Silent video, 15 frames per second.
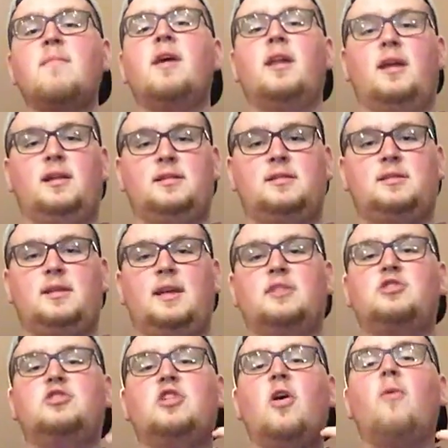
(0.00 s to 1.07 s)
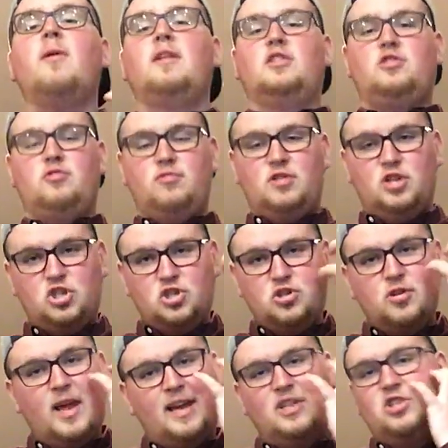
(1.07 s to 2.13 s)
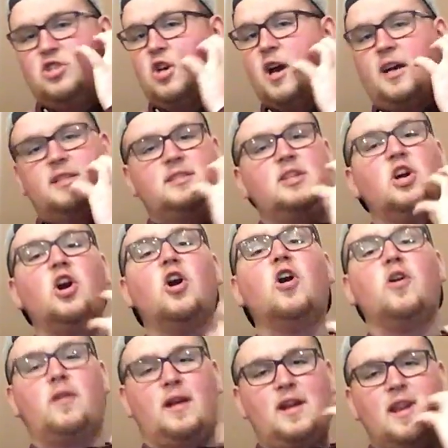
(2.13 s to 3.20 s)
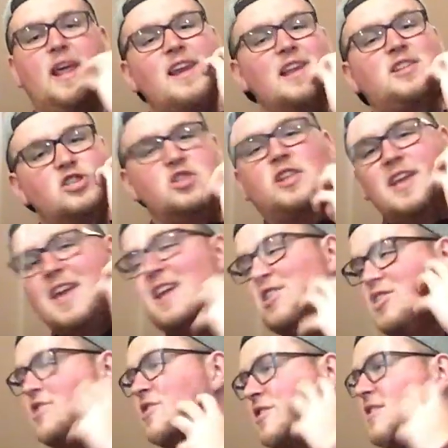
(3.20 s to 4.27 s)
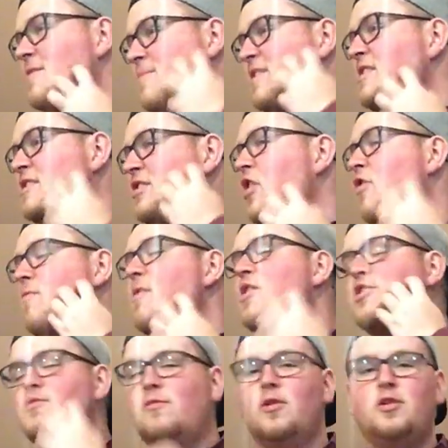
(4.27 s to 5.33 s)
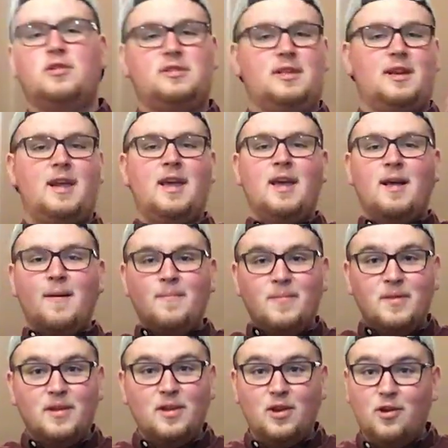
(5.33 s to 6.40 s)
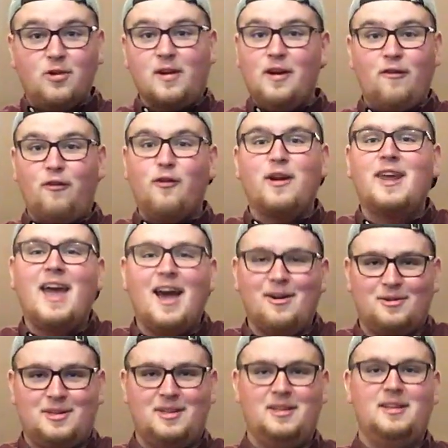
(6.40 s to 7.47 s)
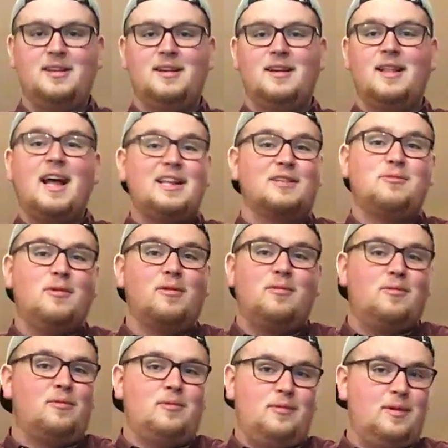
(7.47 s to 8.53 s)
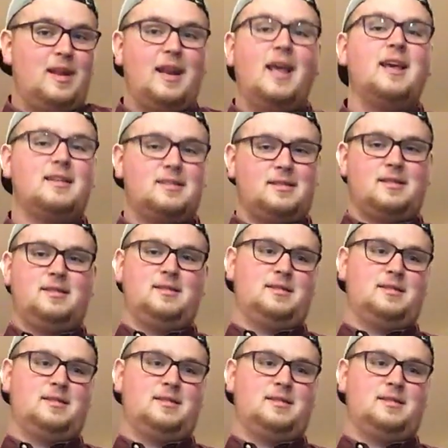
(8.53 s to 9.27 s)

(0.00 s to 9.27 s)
minutes, it's going to just hurt, and then the itch is just going to be so much worse, and you're going to freak out. That's what it is.